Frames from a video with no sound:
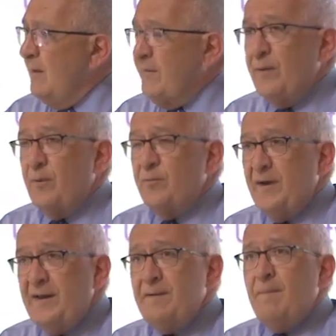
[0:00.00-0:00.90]
They were
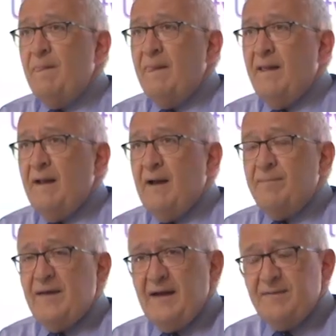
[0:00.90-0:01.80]
ready,
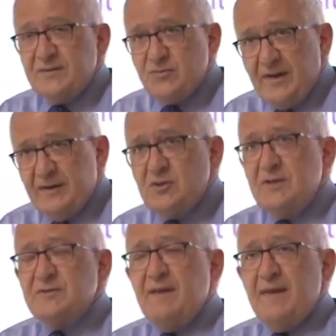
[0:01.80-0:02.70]
they had their
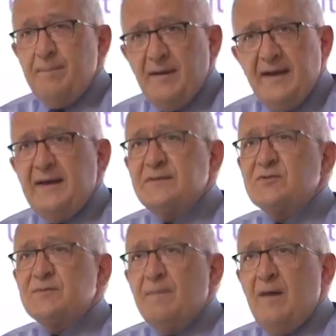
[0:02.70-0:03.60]
strategies and their
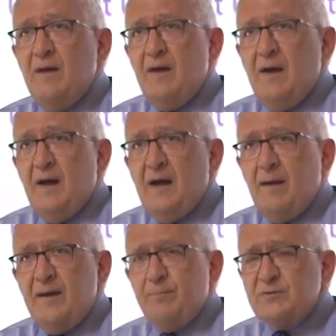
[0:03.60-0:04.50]
plans.
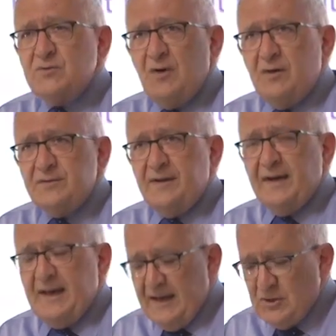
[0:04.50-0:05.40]
It was not an
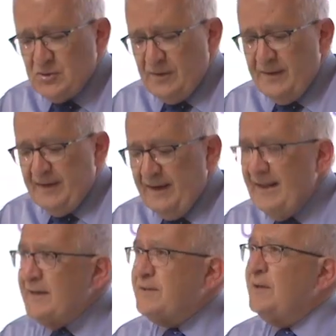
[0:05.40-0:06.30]
occasion that
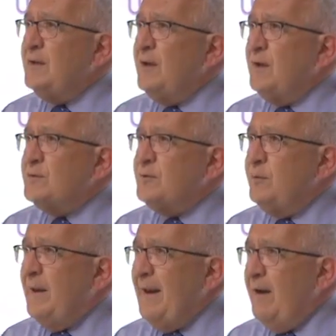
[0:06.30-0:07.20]
led
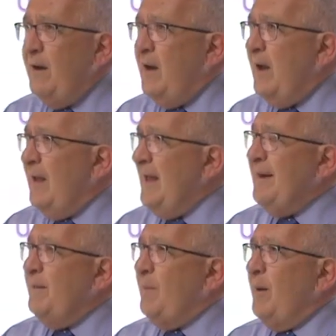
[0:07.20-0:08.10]
to
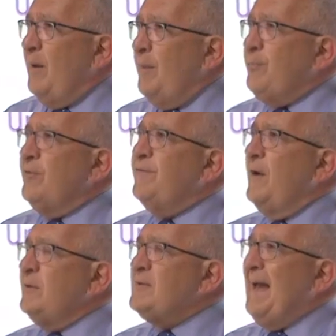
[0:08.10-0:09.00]
a
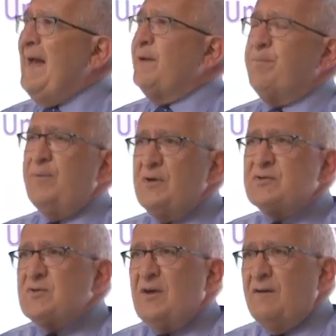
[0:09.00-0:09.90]
provoked
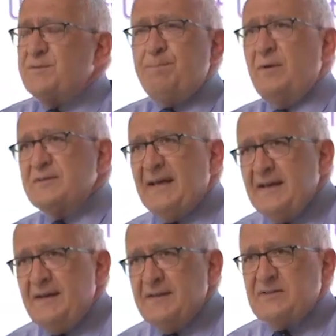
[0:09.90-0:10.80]
outburst of
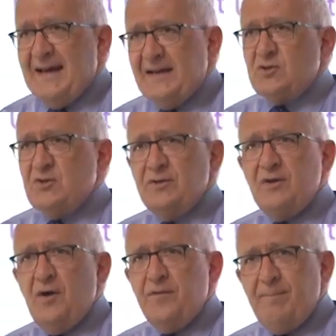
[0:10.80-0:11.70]
spontaneous action
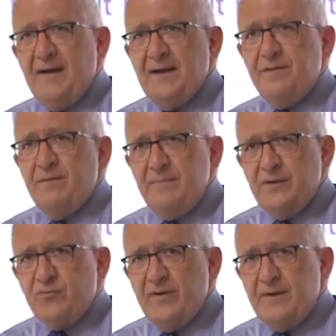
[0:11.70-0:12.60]
on the part of the
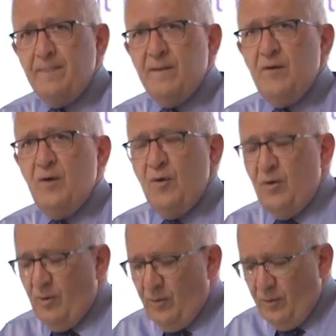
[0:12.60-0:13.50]
military.
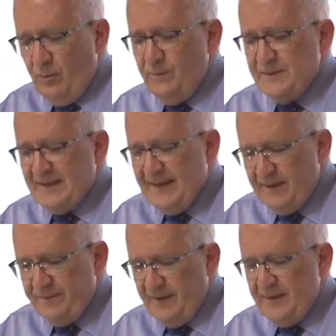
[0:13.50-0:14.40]
All was
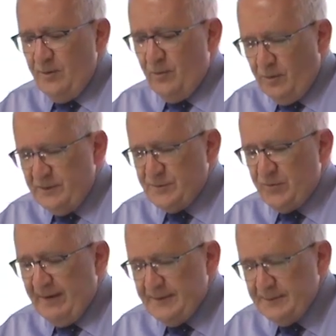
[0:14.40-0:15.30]
carefully
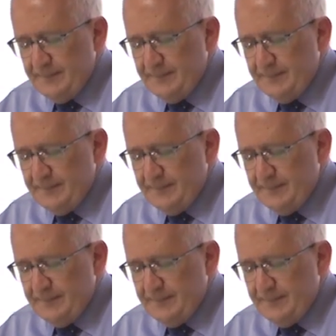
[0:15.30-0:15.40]
orchestrated.